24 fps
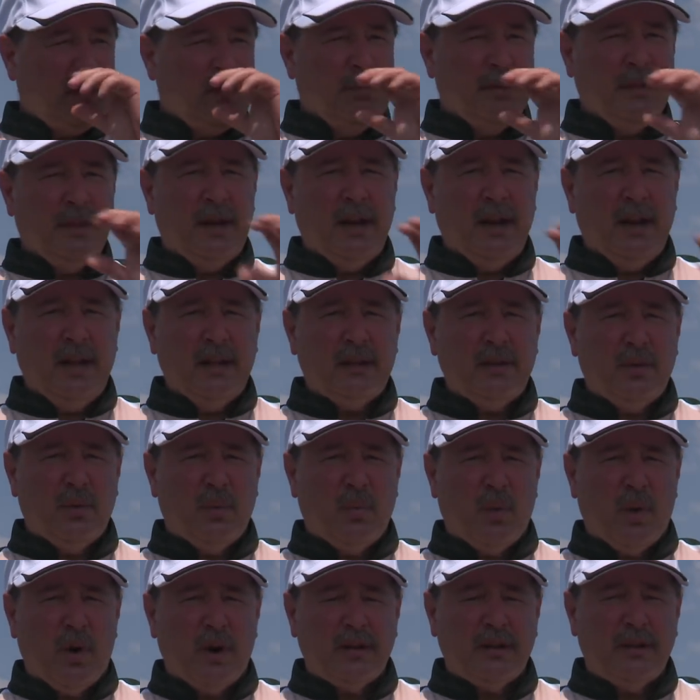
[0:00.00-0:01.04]
but then I like to
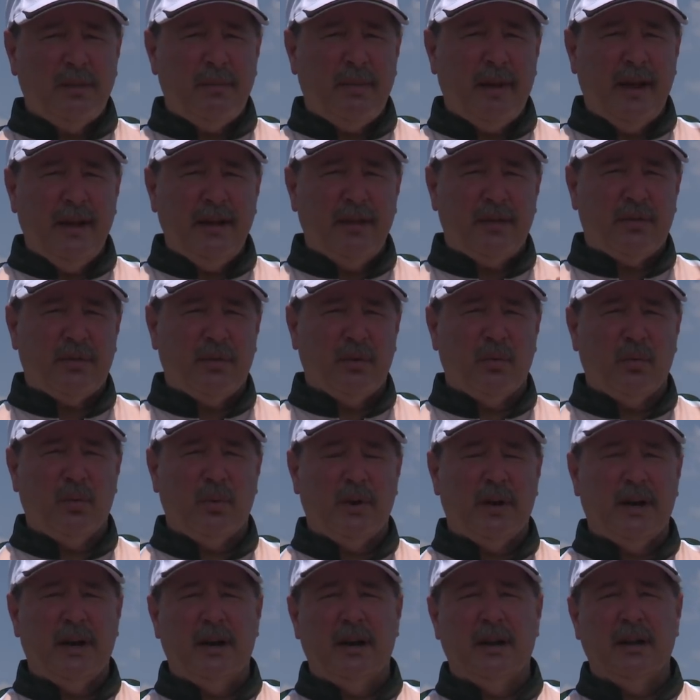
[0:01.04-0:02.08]
work the bait through
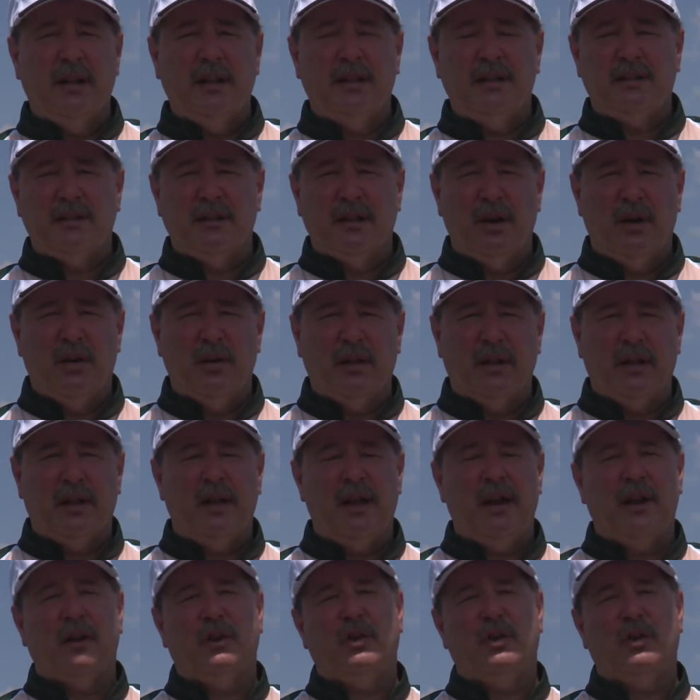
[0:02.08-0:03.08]
really slowly, kind of